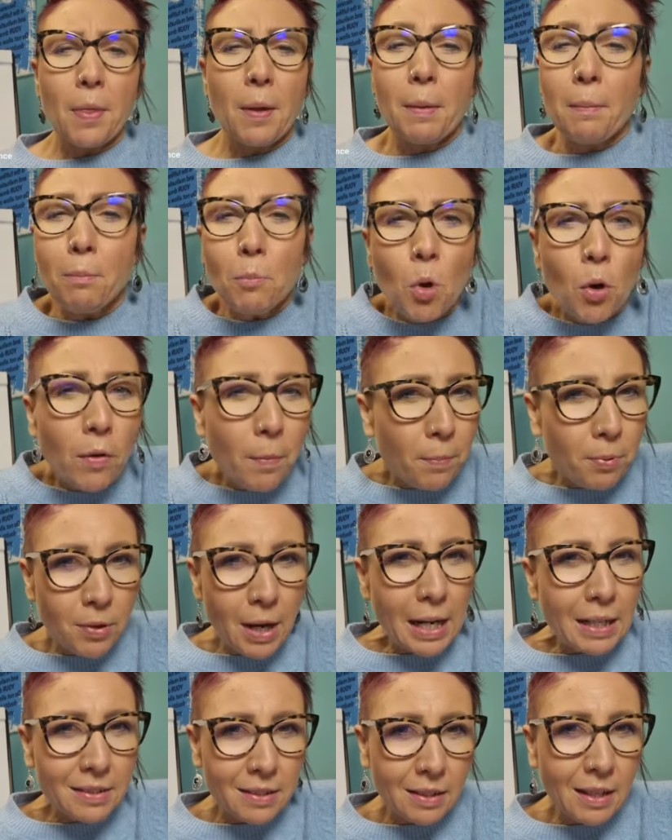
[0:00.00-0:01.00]
more
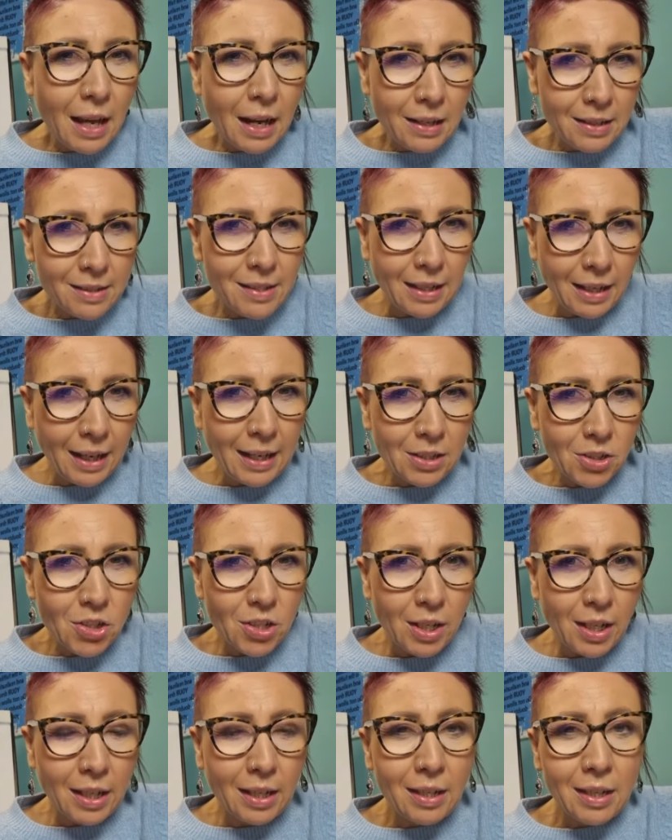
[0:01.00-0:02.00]
practicality
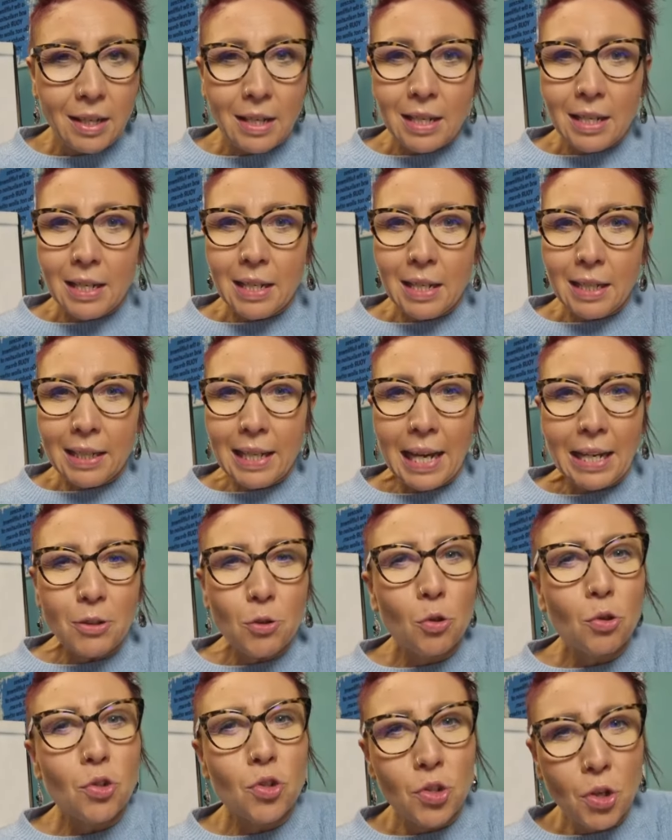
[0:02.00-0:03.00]
actually, can
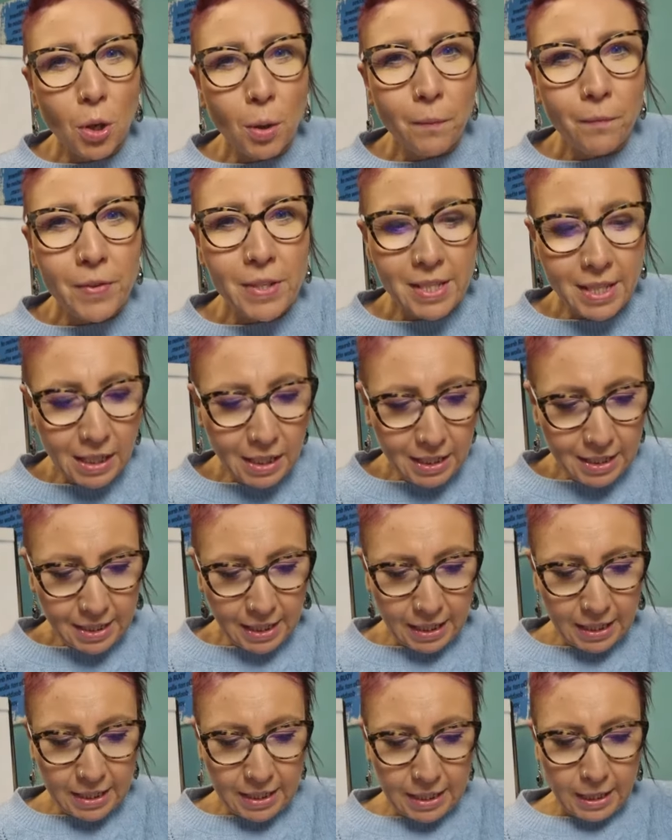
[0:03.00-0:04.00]
your job
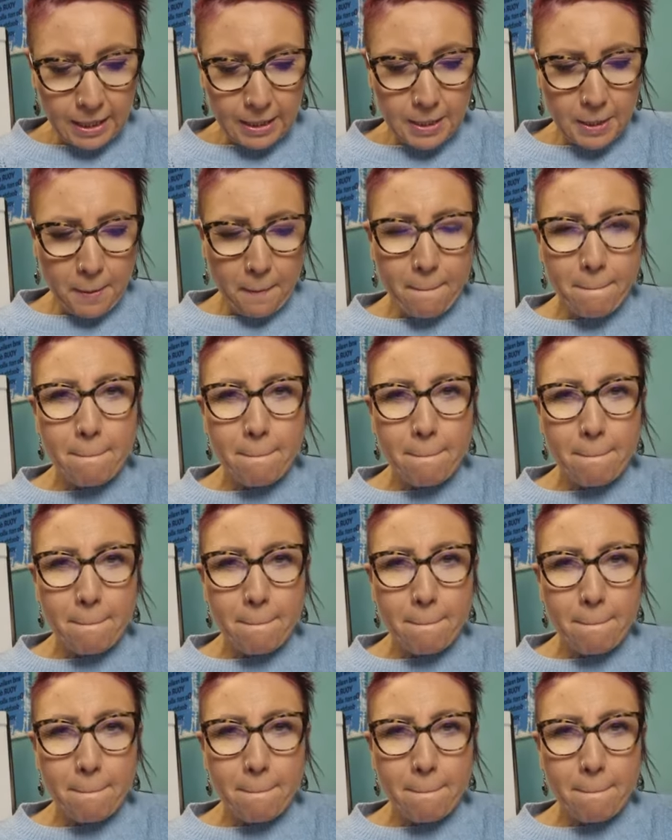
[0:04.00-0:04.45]
facilitate it?